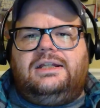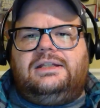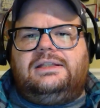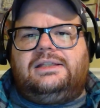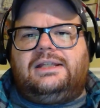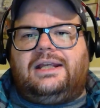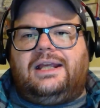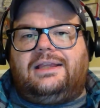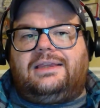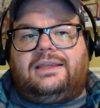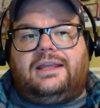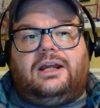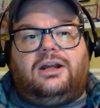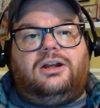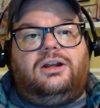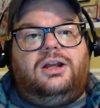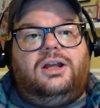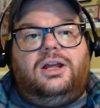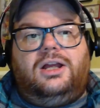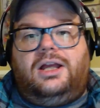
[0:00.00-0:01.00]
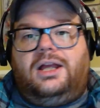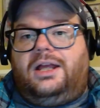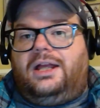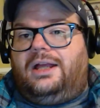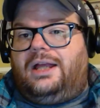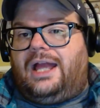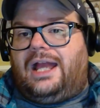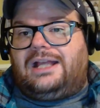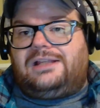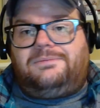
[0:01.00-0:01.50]
to get there.
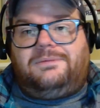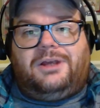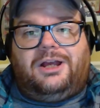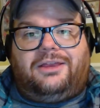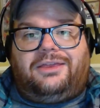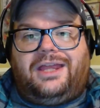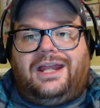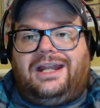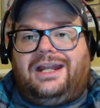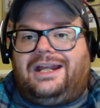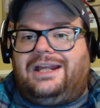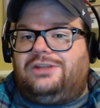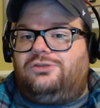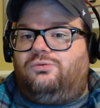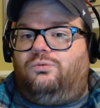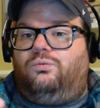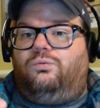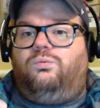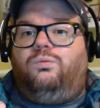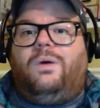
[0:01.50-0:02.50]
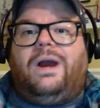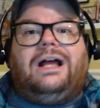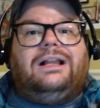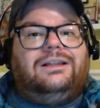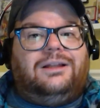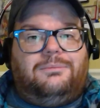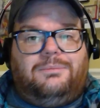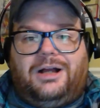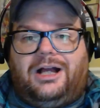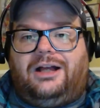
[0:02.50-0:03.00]
SP Authentic is
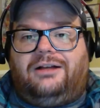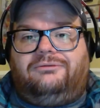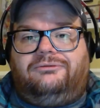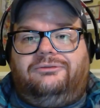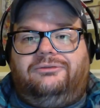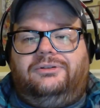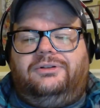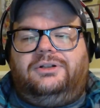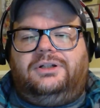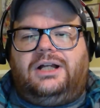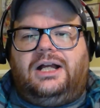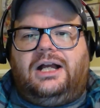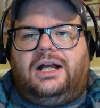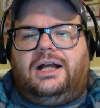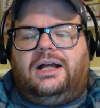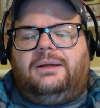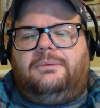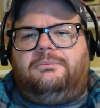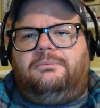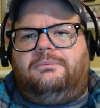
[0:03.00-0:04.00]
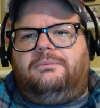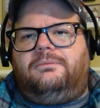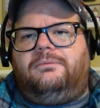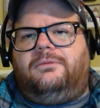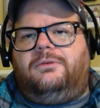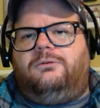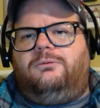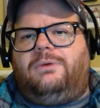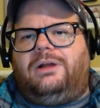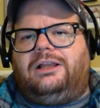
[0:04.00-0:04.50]
well above
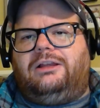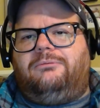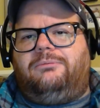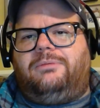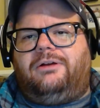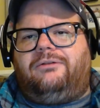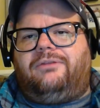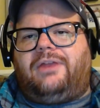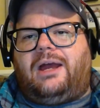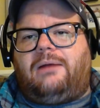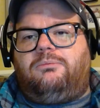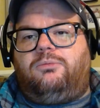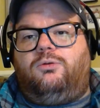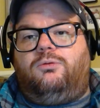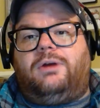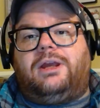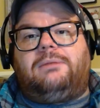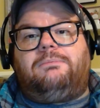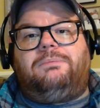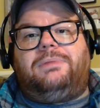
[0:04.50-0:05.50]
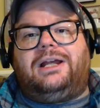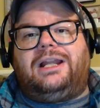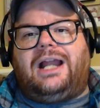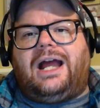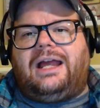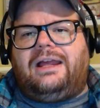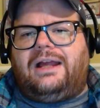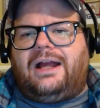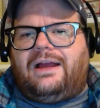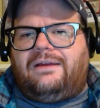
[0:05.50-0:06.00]
that point. But
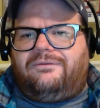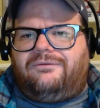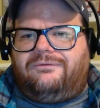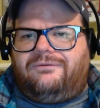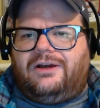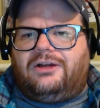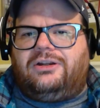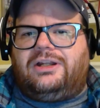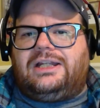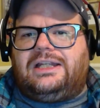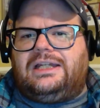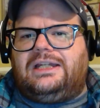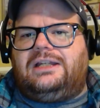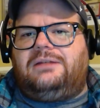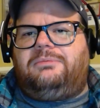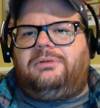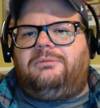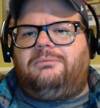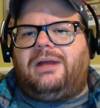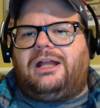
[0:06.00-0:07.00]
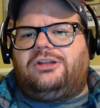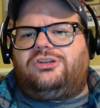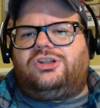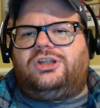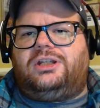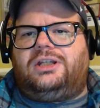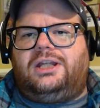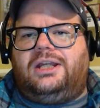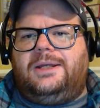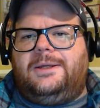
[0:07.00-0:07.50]
I felt it needed to be
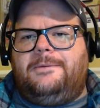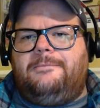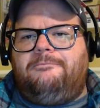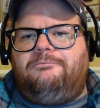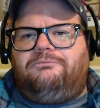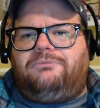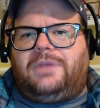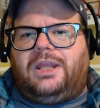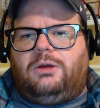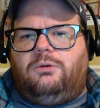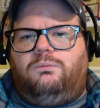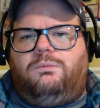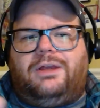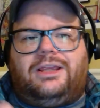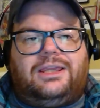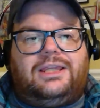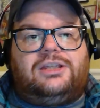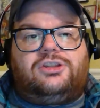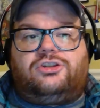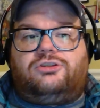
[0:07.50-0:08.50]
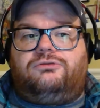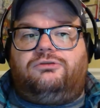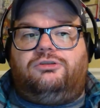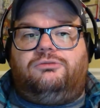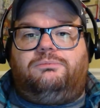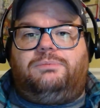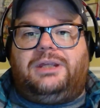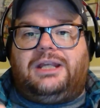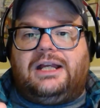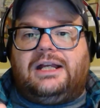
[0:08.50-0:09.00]
mentioned with this
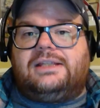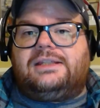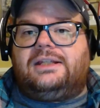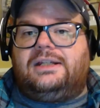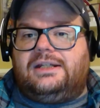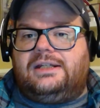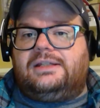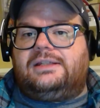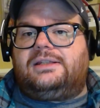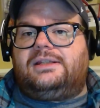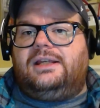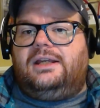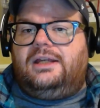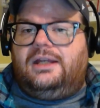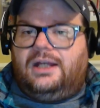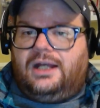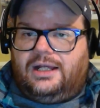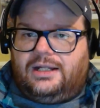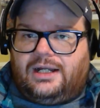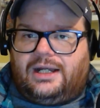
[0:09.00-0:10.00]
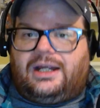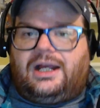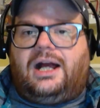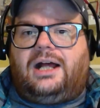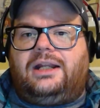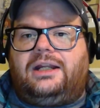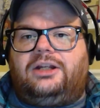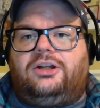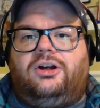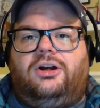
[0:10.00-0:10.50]
group because it is an
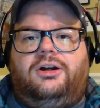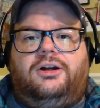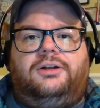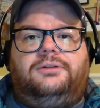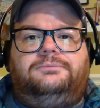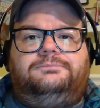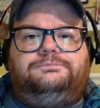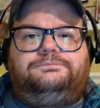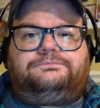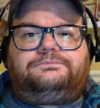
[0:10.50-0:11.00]
iconic card,